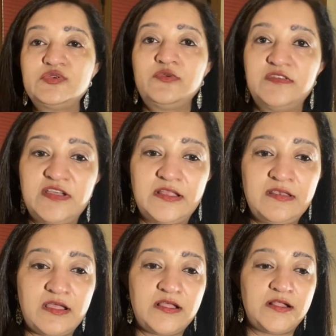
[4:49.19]

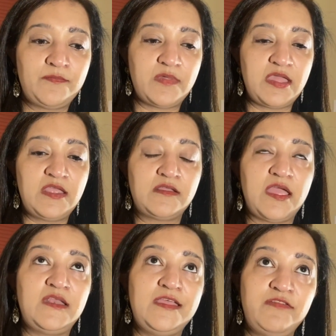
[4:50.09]
done in
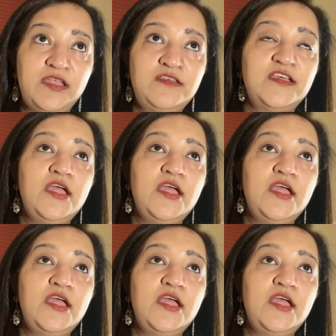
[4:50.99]
an event